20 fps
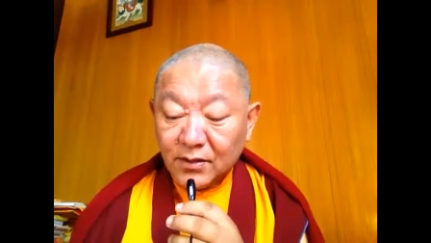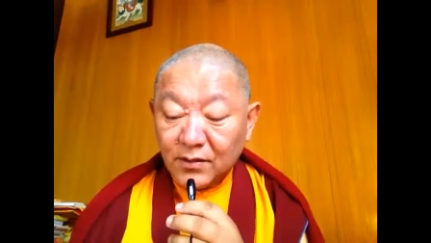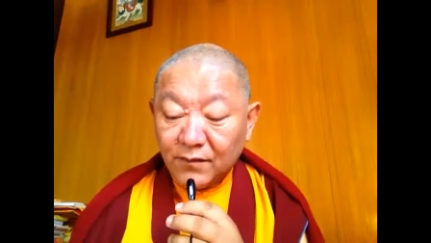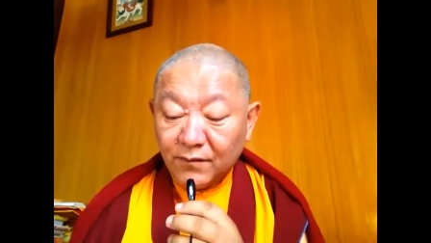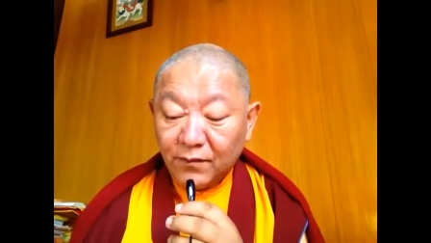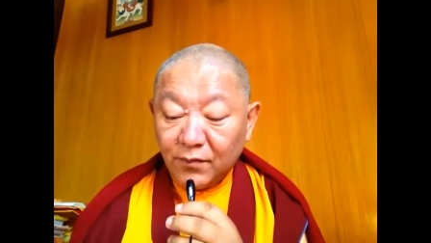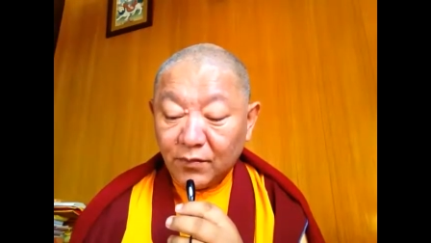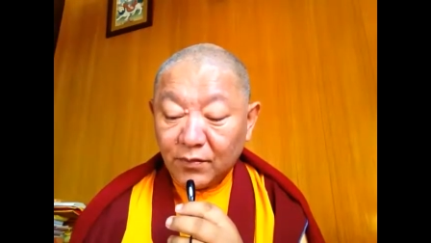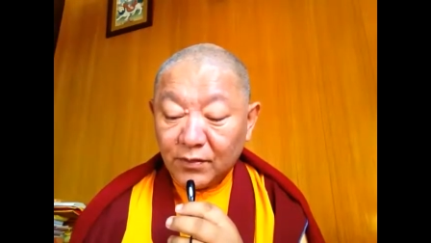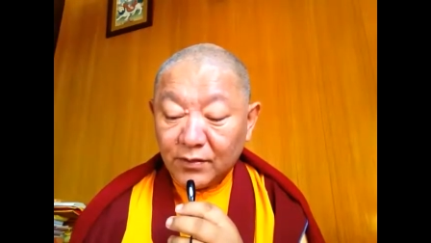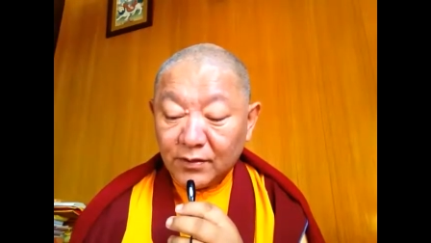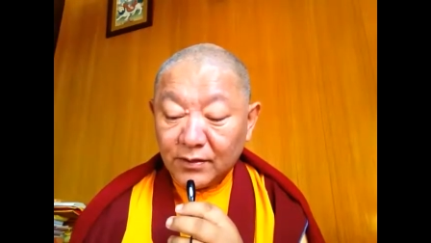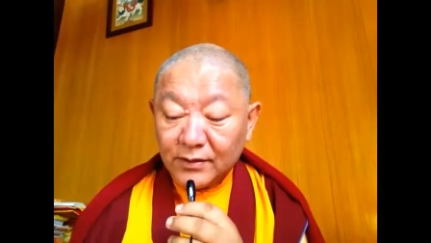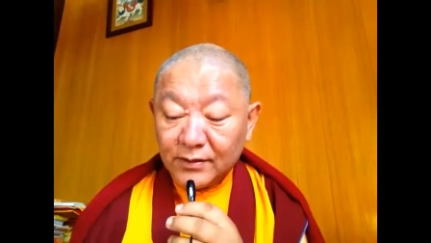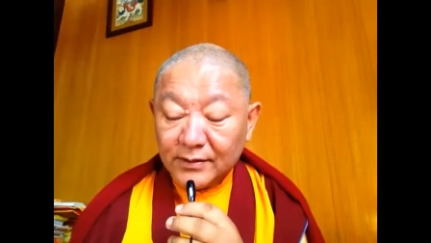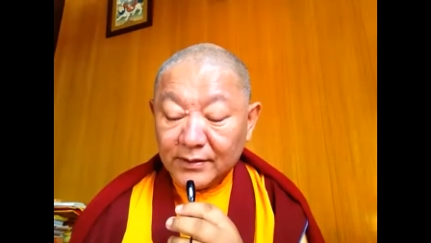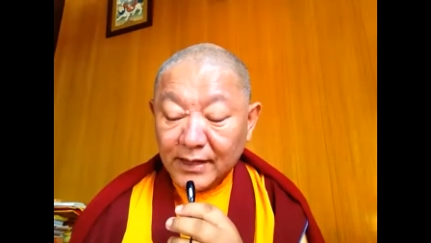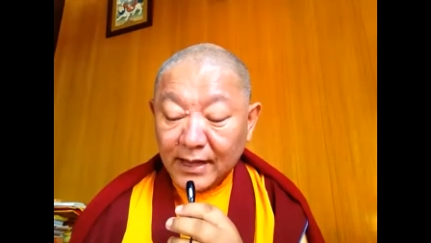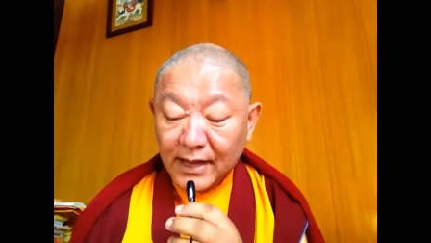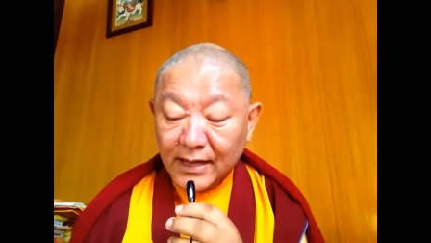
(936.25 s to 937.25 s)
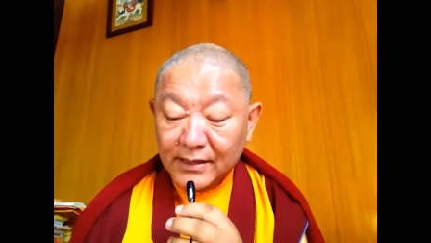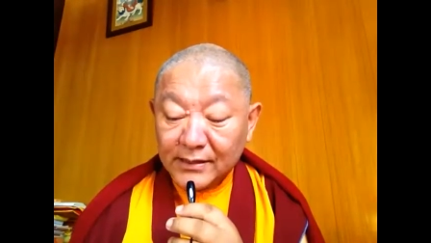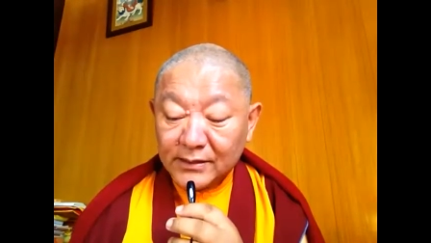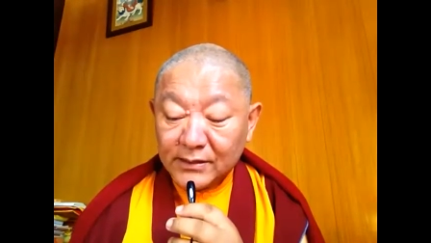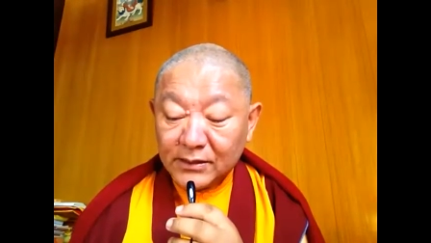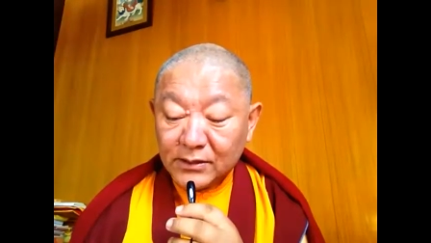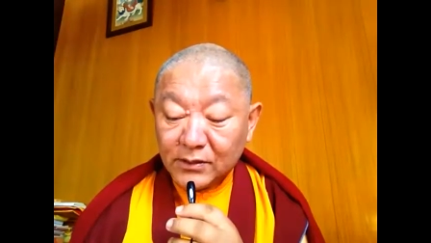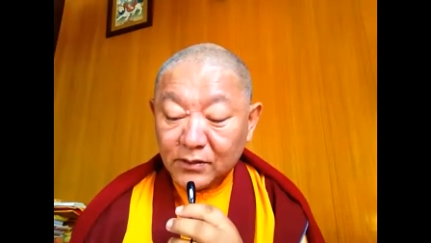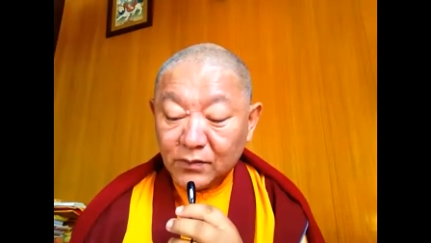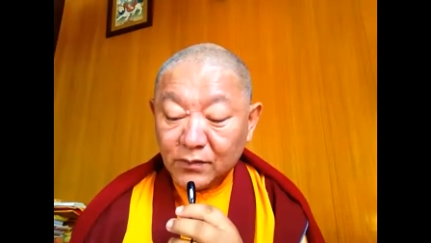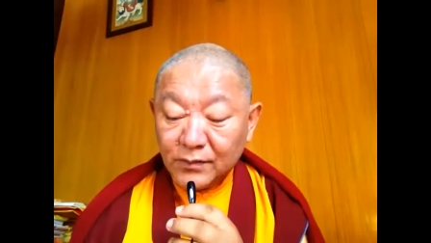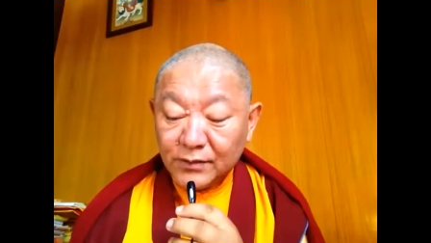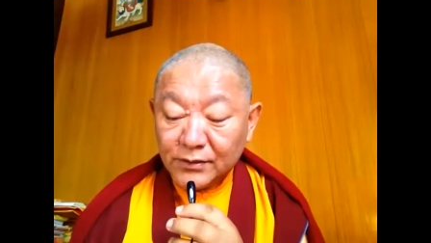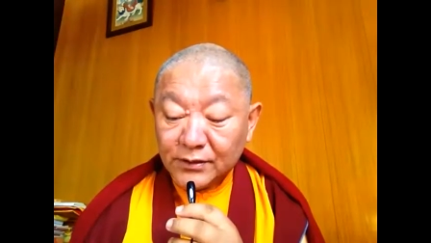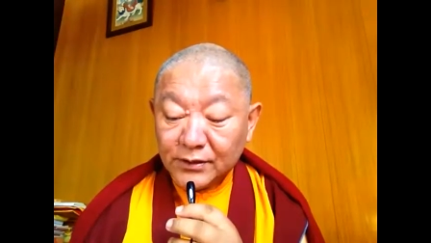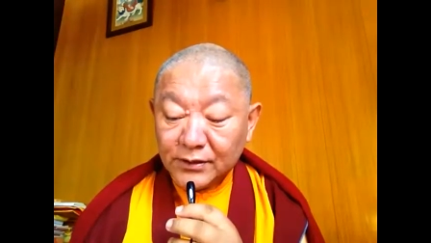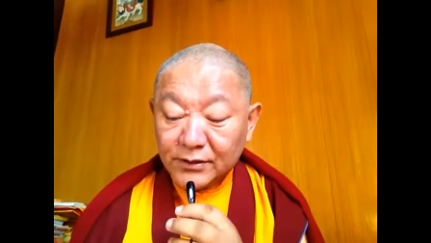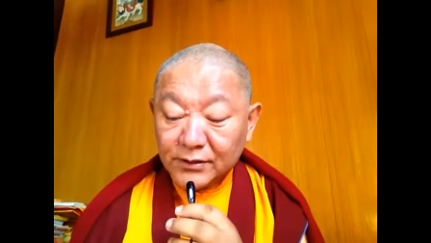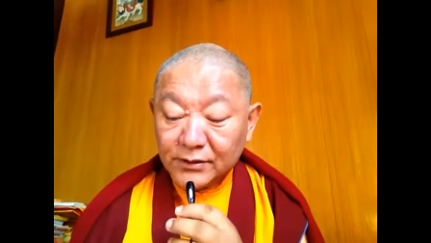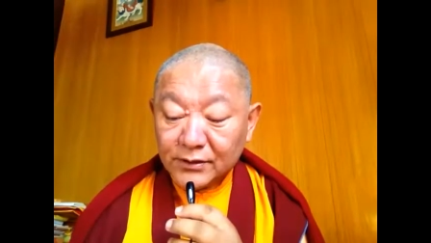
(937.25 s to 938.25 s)
For that
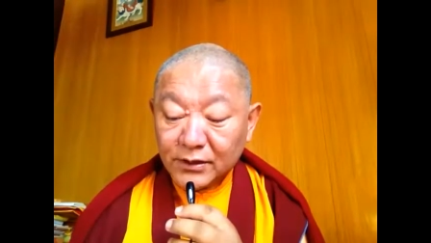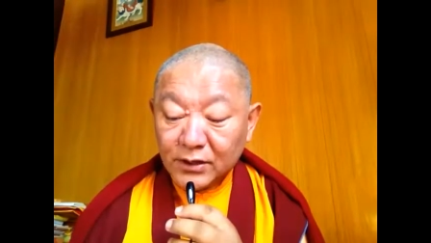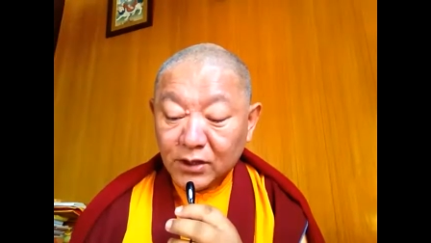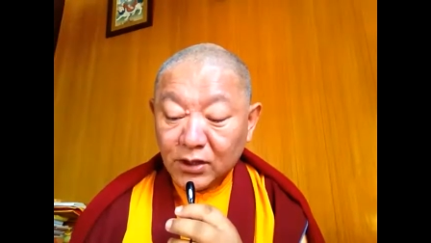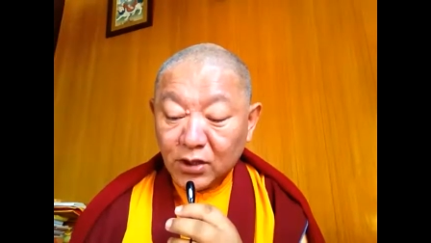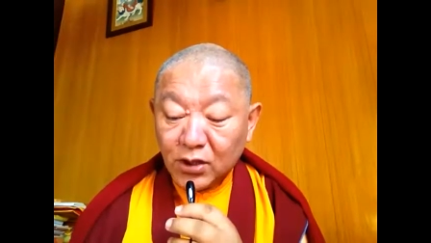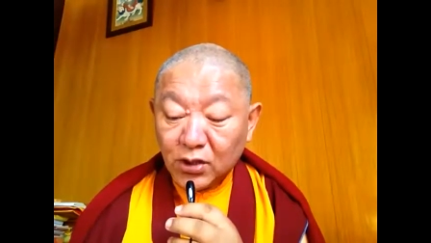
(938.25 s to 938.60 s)
which is